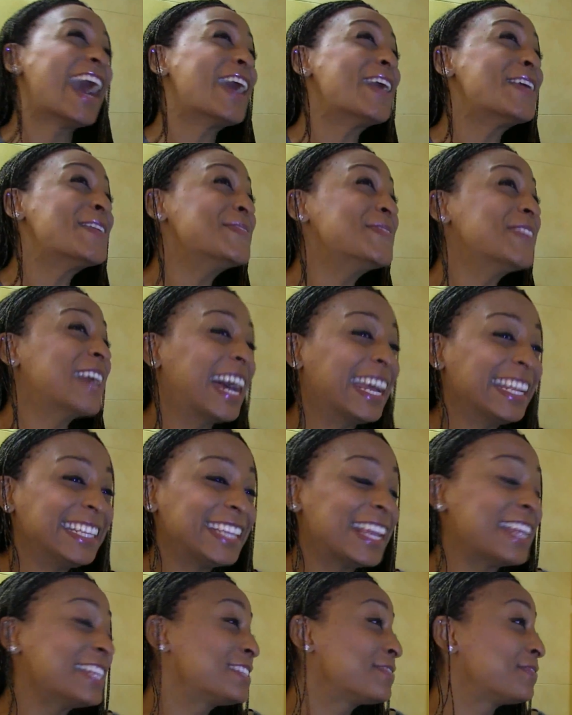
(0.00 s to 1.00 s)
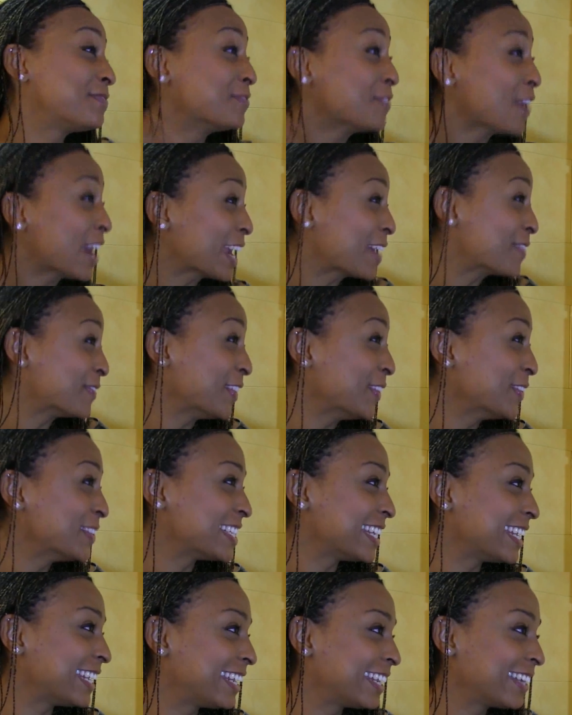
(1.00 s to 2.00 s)
Um, it's reggae
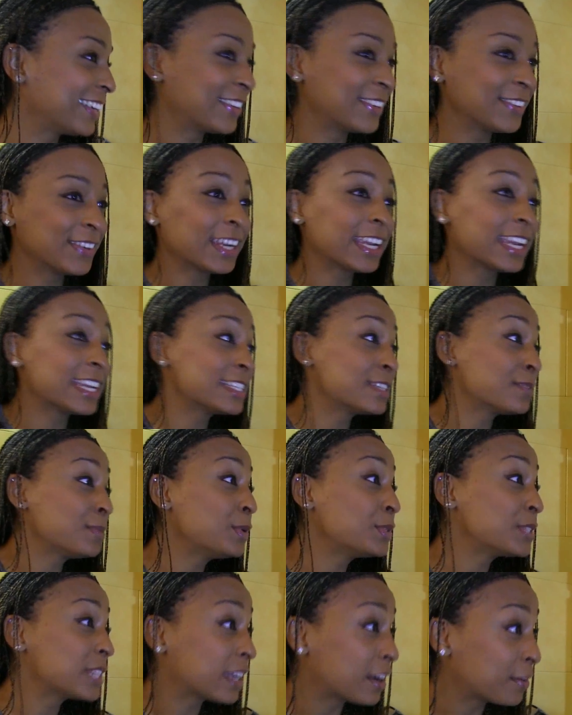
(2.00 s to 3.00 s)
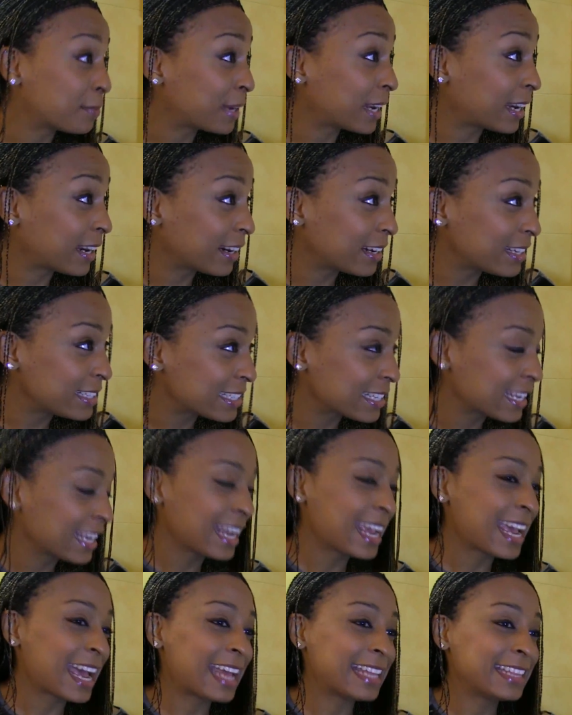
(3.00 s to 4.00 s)
music, you know. Reggae is the music of my heart,
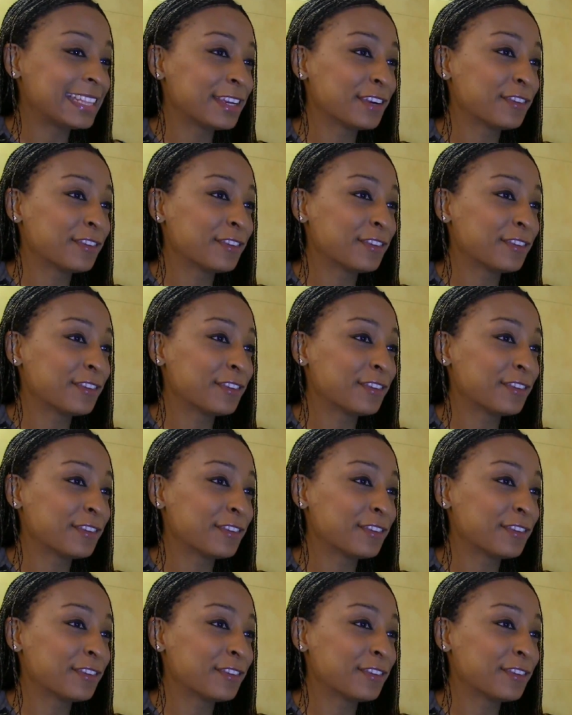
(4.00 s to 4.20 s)
and